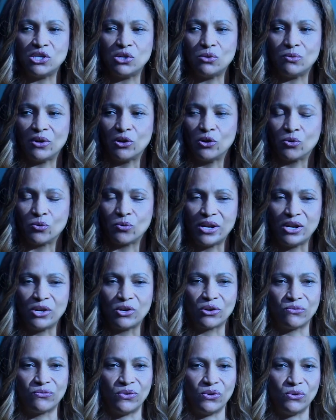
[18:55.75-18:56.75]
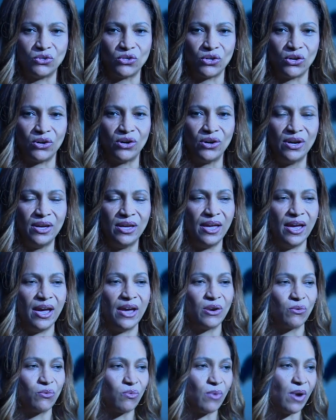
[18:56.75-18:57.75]
to a greener future,
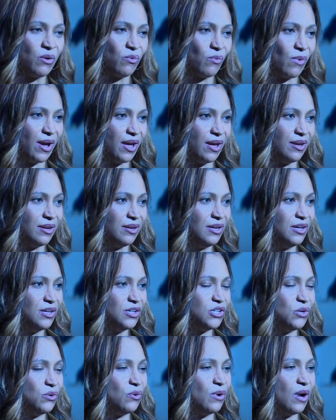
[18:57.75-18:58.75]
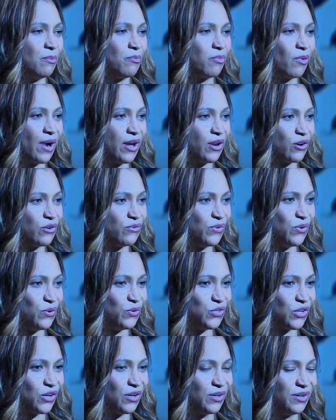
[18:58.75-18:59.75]
and a runway to a brighter
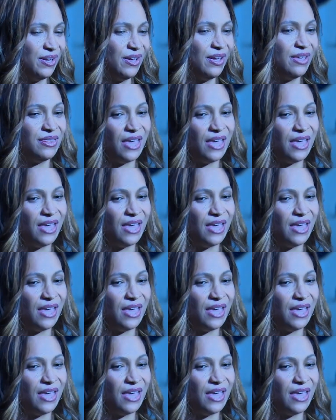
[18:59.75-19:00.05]
future.